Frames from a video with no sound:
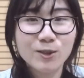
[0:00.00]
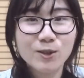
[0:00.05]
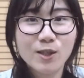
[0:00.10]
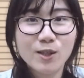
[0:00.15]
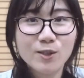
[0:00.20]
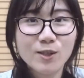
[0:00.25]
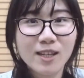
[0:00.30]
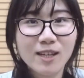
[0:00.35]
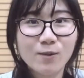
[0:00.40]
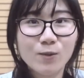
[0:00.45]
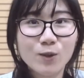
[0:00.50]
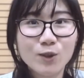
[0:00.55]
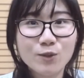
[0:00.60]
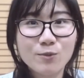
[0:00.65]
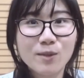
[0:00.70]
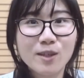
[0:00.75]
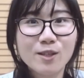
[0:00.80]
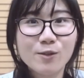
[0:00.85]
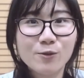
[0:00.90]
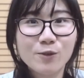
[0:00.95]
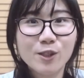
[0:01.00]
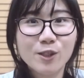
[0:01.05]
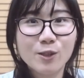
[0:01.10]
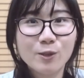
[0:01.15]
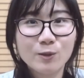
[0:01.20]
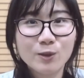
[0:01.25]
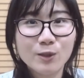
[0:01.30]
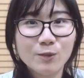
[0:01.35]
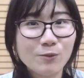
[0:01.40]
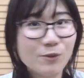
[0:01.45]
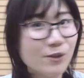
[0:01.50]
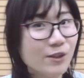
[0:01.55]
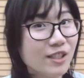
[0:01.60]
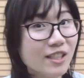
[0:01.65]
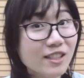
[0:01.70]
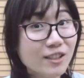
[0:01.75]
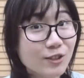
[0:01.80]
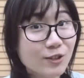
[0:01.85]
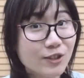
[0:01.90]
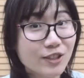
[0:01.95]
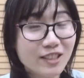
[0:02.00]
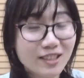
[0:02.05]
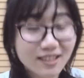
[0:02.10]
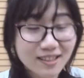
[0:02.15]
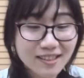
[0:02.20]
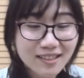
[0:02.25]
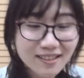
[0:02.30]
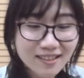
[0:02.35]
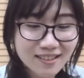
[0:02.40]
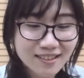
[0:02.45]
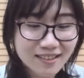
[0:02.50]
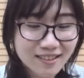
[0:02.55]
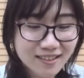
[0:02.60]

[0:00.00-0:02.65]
So you can watch by the videos if you're interested.